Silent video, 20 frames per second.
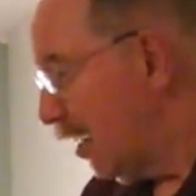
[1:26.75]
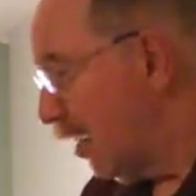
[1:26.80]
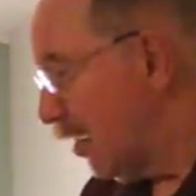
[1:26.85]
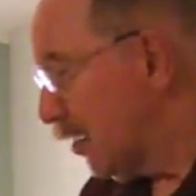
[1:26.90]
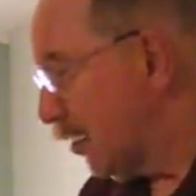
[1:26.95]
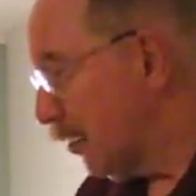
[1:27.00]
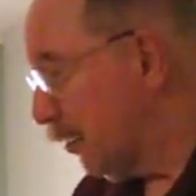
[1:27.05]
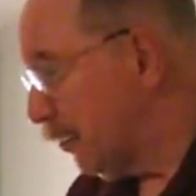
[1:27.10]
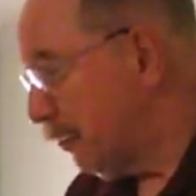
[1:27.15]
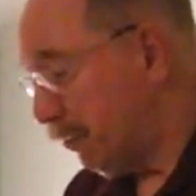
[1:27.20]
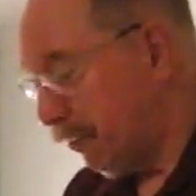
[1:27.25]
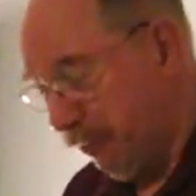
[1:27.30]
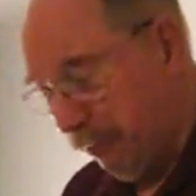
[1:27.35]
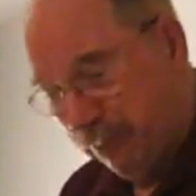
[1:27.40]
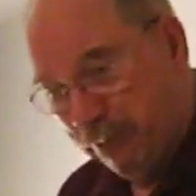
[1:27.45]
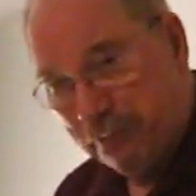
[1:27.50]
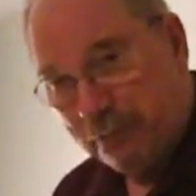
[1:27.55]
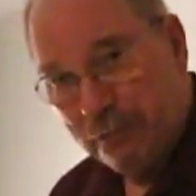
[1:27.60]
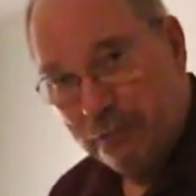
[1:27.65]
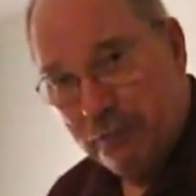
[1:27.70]
So
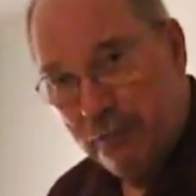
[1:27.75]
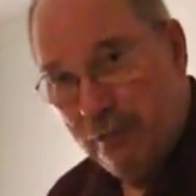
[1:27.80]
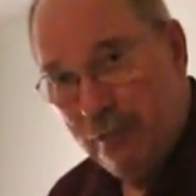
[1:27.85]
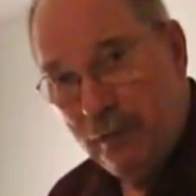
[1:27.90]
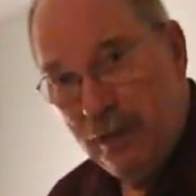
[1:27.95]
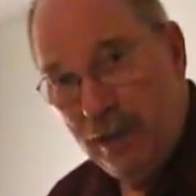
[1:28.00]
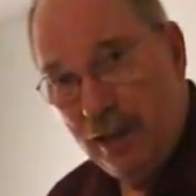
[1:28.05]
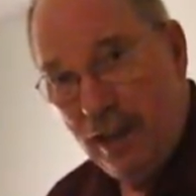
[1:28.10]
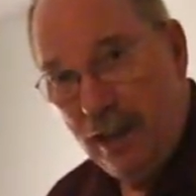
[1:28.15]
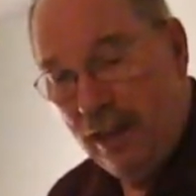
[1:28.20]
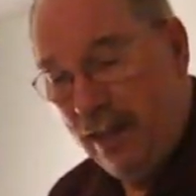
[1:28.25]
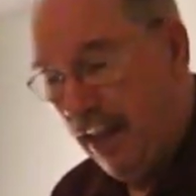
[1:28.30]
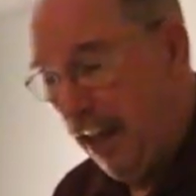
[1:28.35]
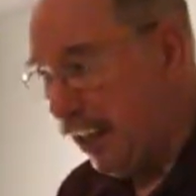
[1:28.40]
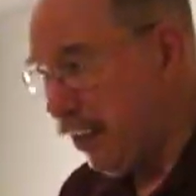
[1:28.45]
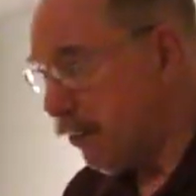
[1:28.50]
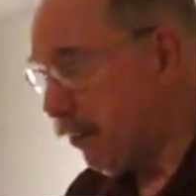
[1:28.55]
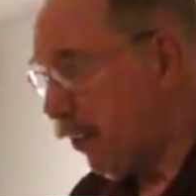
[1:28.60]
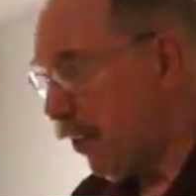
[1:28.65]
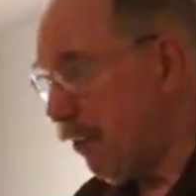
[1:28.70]

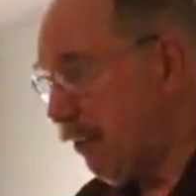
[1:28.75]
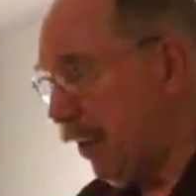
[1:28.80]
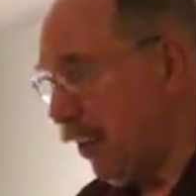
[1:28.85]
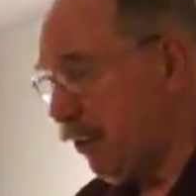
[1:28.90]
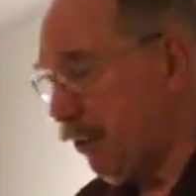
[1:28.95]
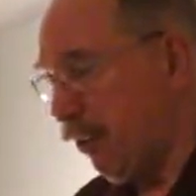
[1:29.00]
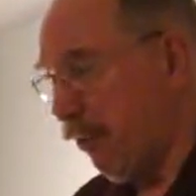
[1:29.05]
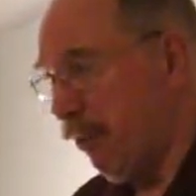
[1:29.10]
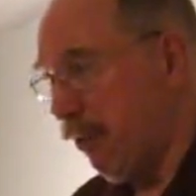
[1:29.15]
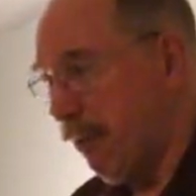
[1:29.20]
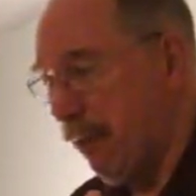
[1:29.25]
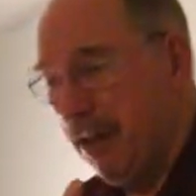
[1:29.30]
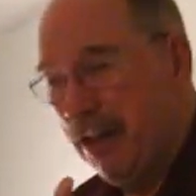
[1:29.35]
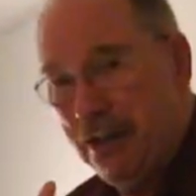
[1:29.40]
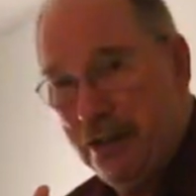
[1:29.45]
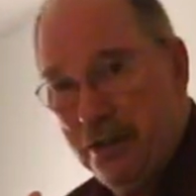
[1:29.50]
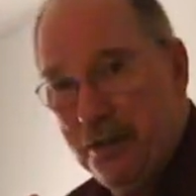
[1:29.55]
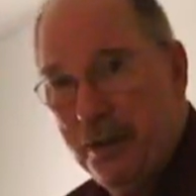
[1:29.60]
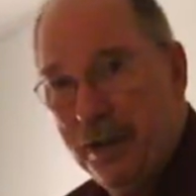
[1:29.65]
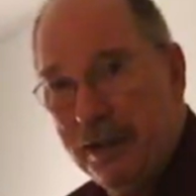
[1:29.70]
that's pretty much what we've been
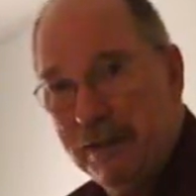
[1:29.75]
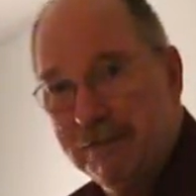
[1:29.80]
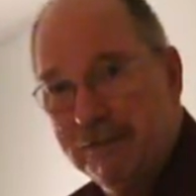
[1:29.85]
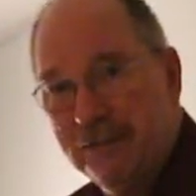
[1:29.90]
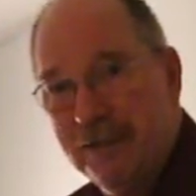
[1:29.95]
doing